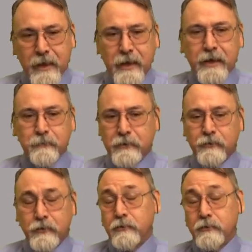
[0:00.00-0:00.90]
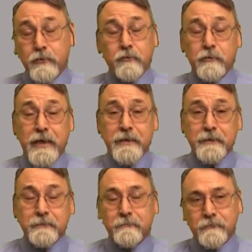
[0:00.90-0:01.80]
and make sure you don't run out
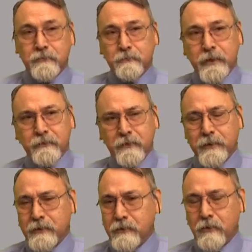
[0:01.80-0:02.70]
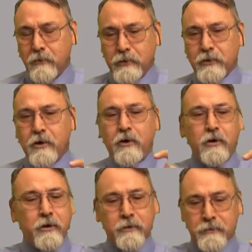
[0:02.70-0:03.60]
of space. I mean, you know, on your
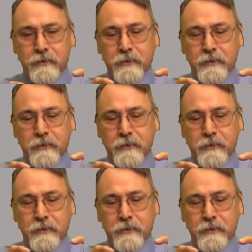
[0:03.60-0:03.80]
car,